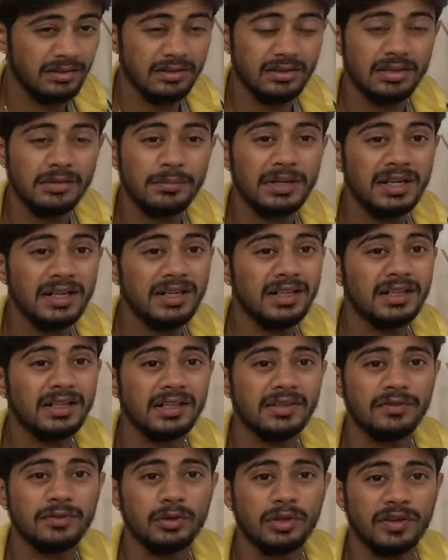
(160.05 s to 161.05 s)
comment
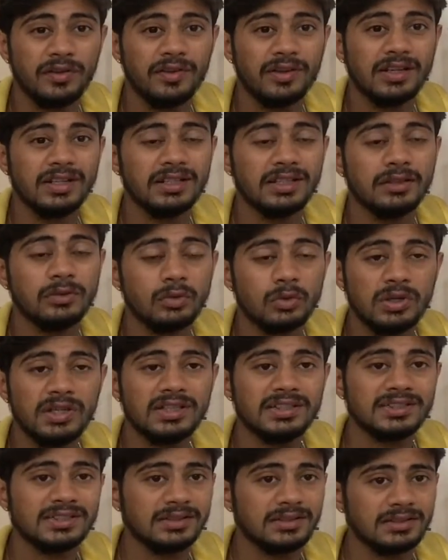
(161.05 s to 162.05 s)
if you have anything to
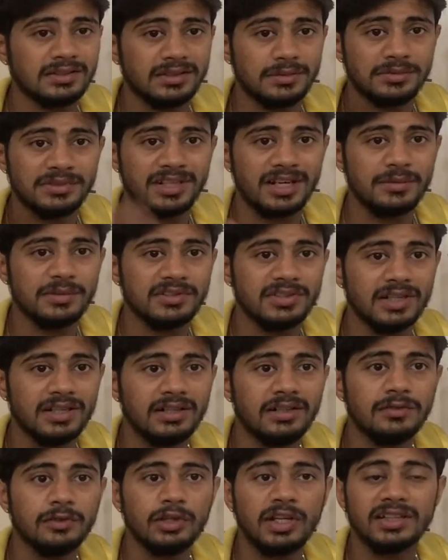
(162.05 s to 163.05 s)
ask, subscribe the
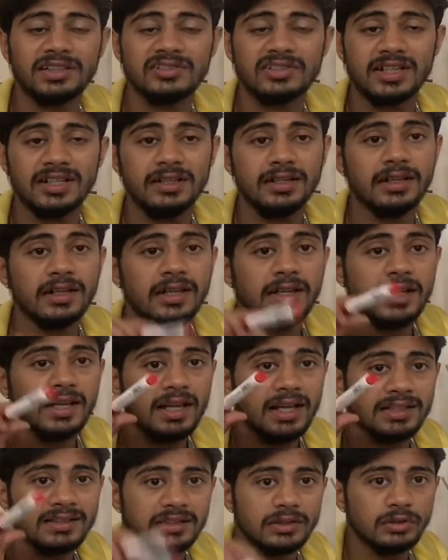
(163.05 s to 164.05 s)
channel if you like the channel.
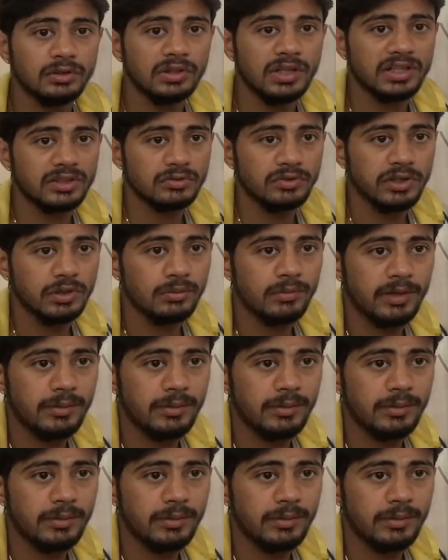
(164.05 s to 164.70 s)
I'll see you in the next video.